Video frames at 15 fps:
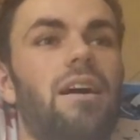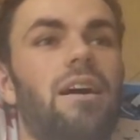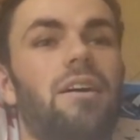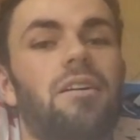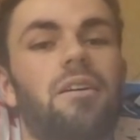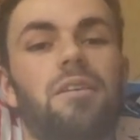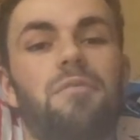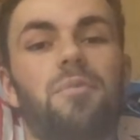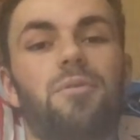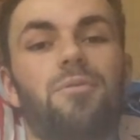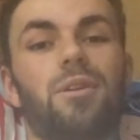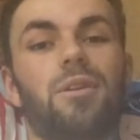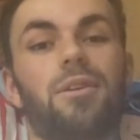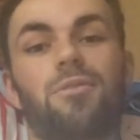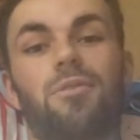and I've been
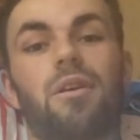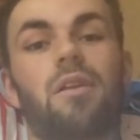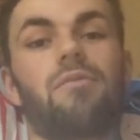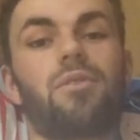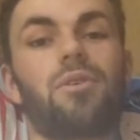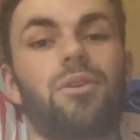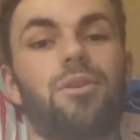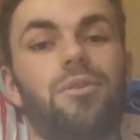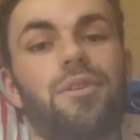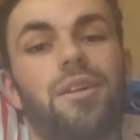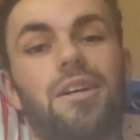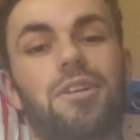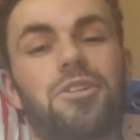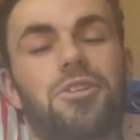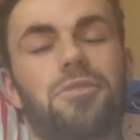really craving
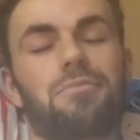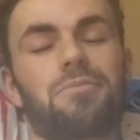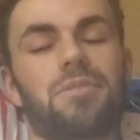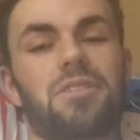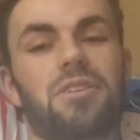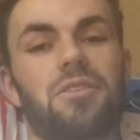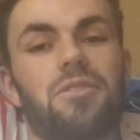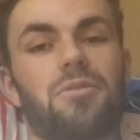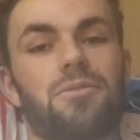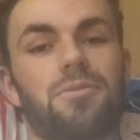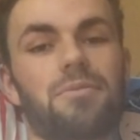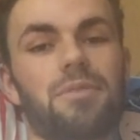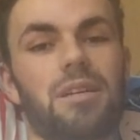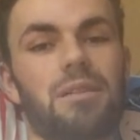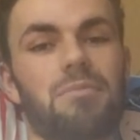goulash, so
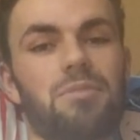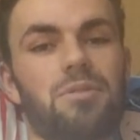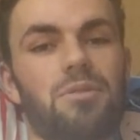I'm